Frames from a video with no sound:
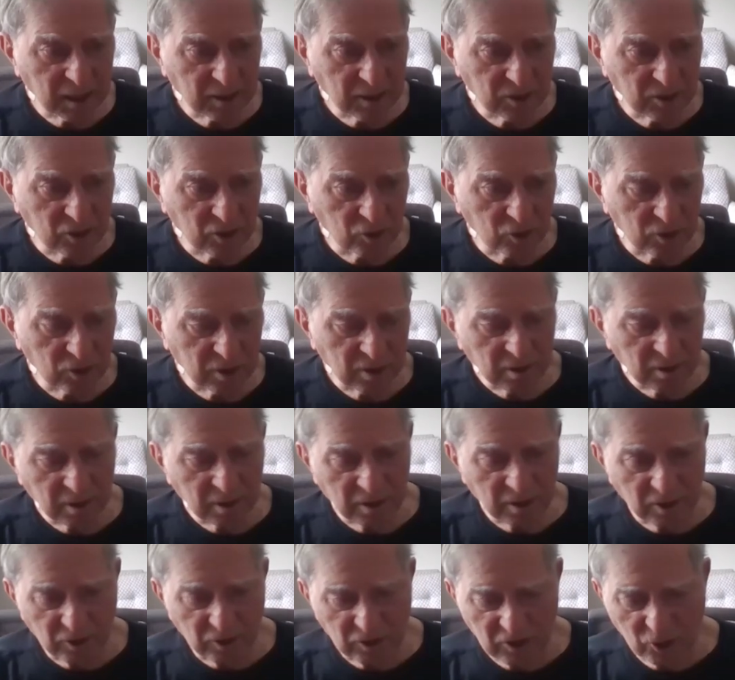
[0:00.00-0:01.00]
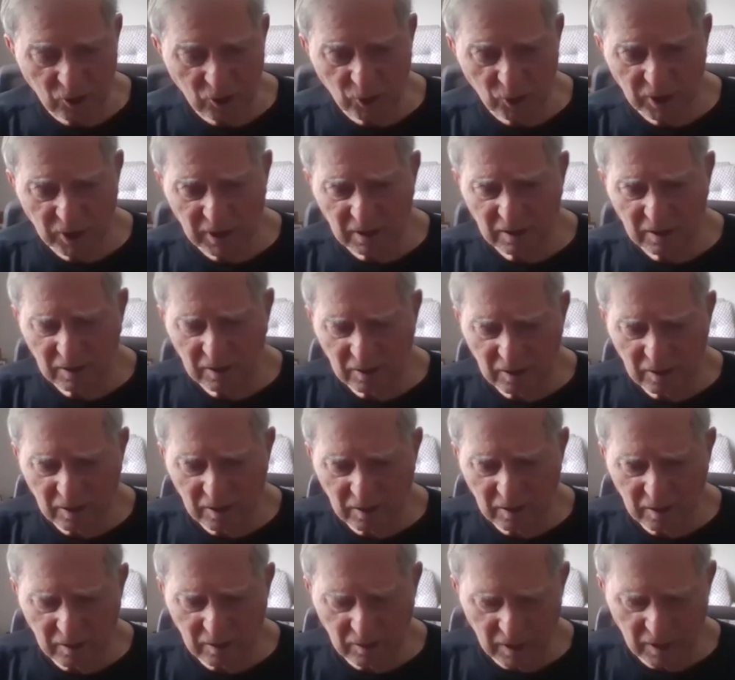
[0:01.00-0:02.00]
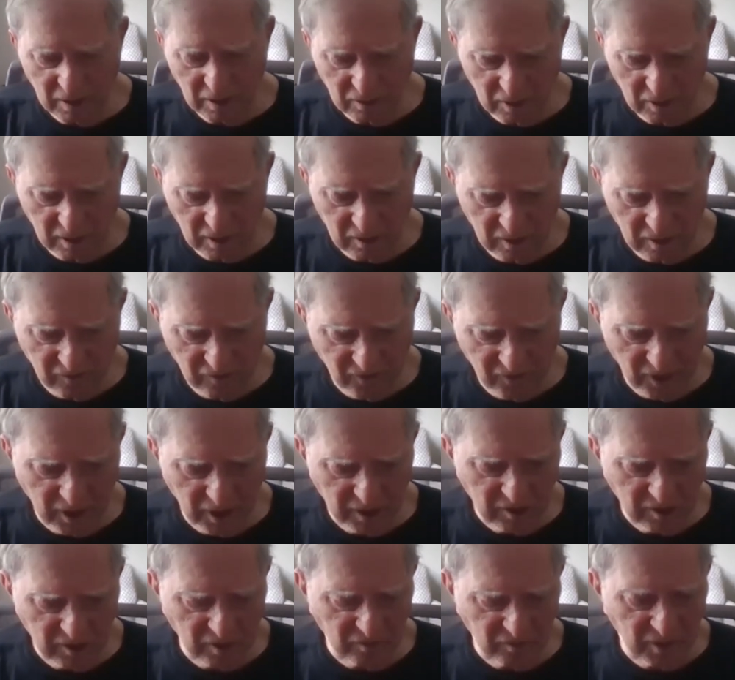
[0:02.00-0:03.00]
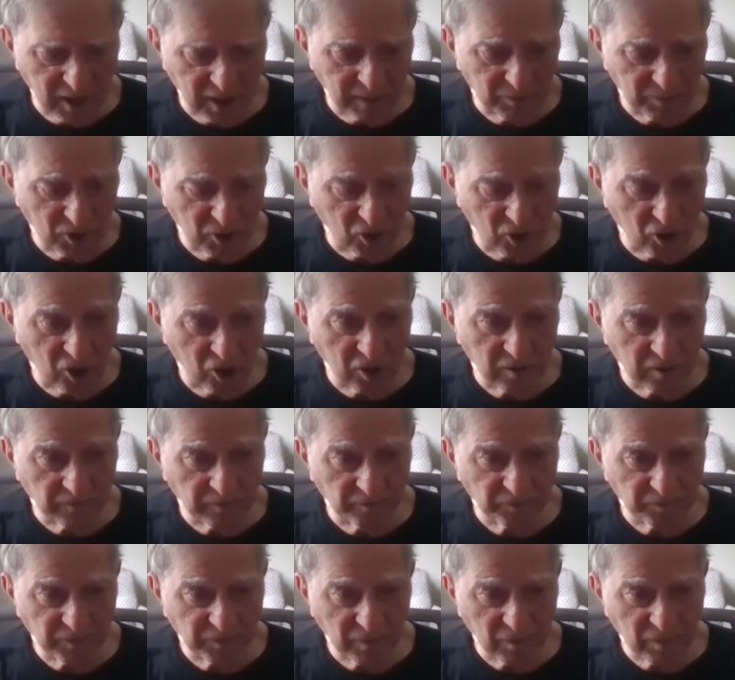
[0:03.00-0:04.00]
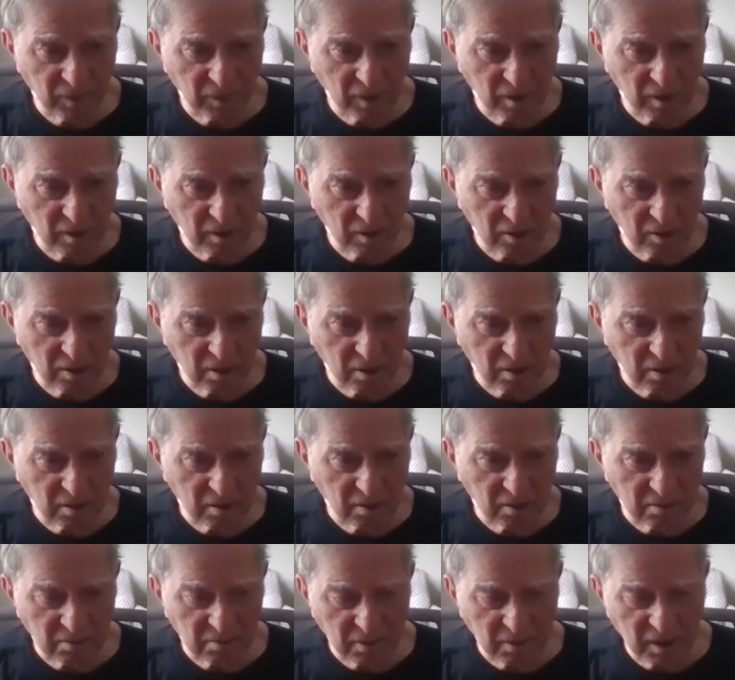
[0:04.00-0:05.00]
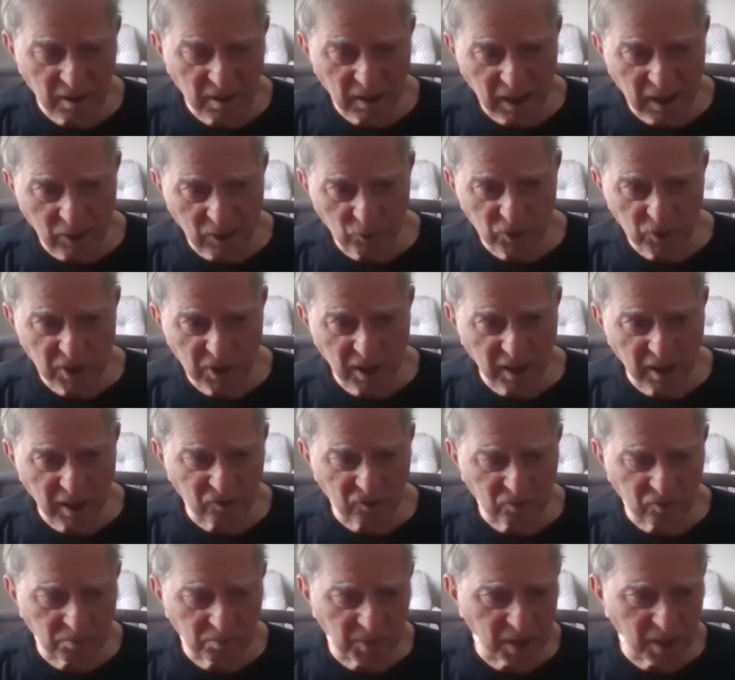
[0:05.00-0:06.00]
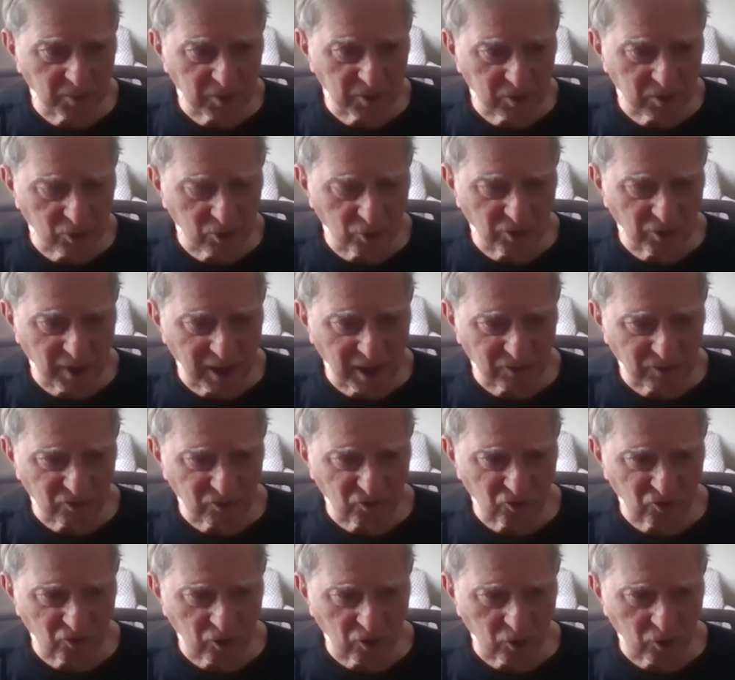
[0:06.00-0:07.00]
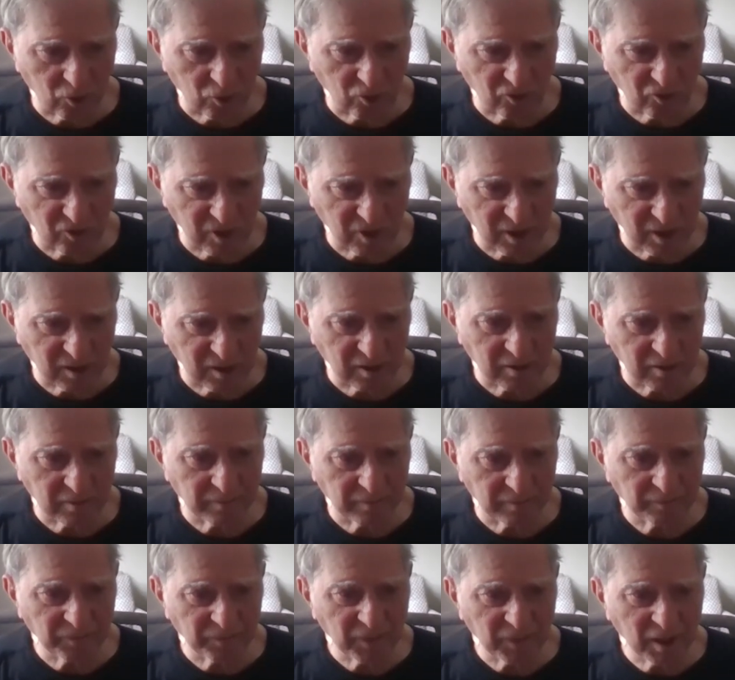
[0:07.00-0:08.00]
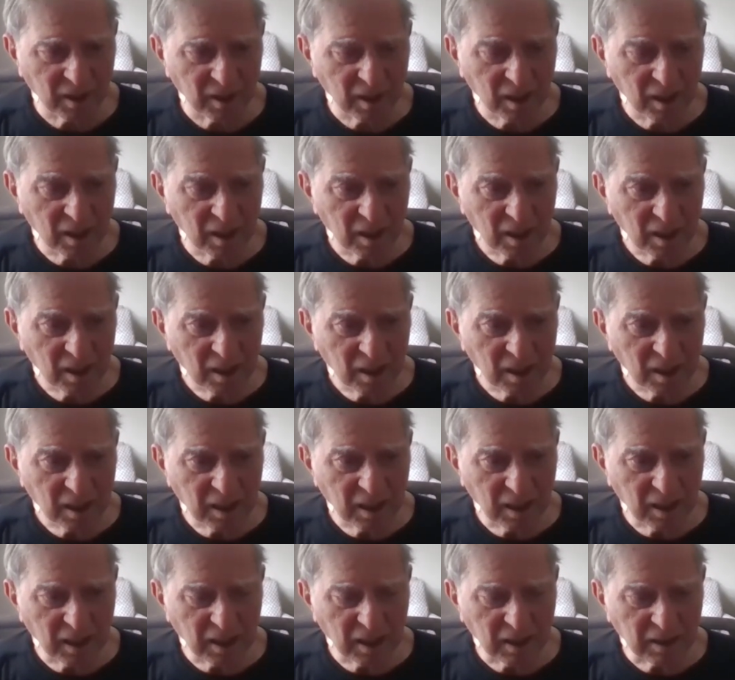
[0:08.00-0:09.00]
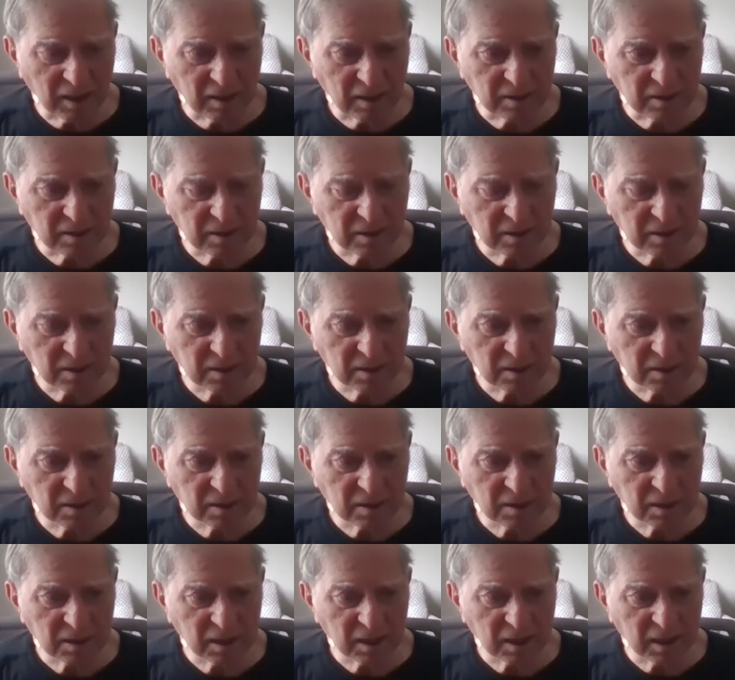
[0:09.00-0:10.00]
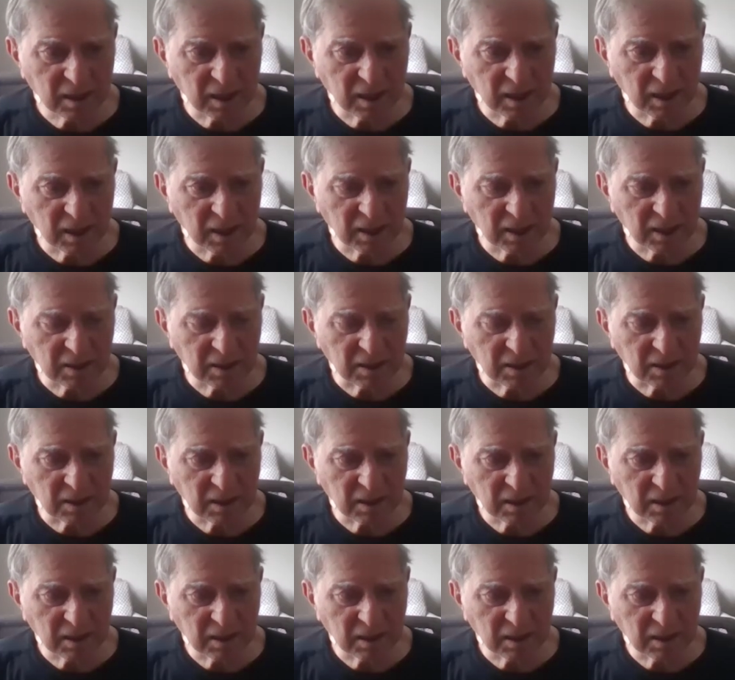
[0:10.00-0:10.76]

do, you know, doing the, the, the village of Nam Dong I would guess maybe 2,000 souls there. Uh, and